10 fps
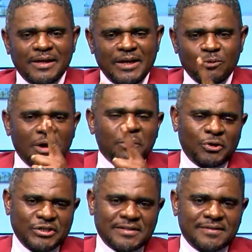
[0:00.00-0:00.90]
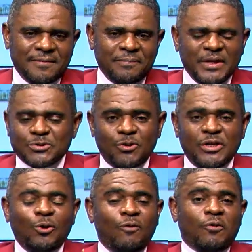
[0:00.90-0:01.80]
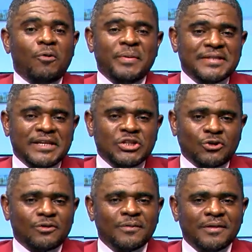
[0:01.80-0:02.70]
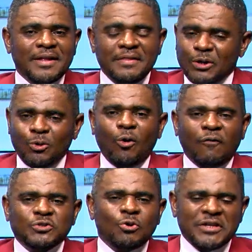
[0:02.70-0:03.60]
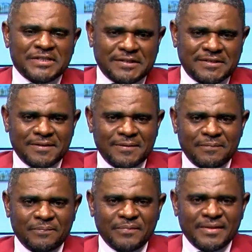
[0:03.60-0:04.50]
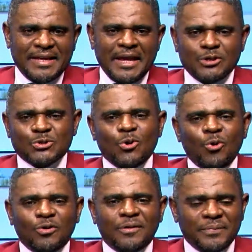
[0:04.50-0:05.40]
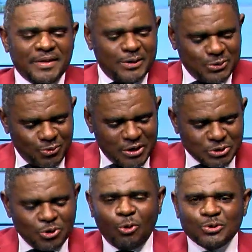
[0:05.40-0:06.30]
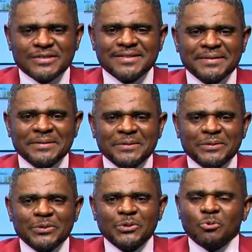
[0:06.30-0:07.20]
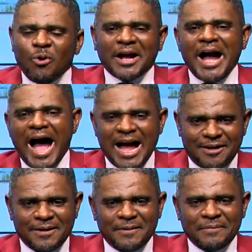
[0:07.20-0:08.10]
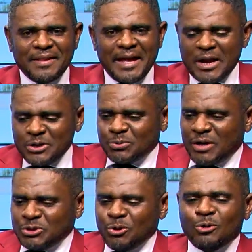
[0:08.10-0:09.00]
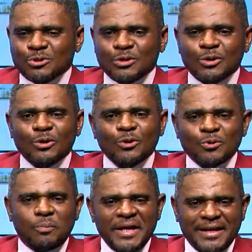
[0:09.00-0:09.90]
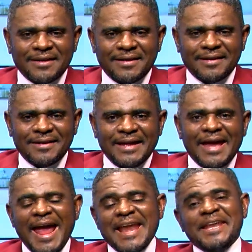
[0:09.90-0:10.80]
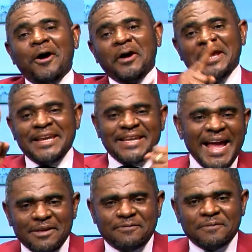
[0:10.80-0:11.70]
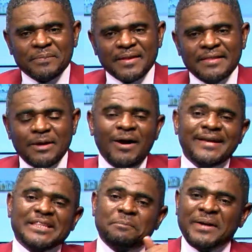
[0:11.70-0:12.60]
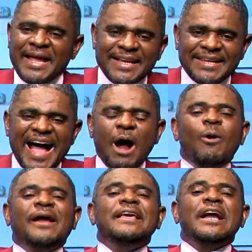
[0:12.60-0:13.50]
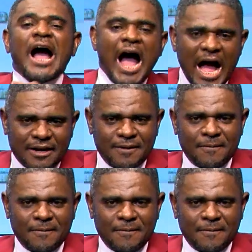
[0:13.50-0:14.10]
in one project. It's called the law of compensation, the law of choices. In school, this one chose to work hard, and this one chose to play. And now in life, the one that played are working hard,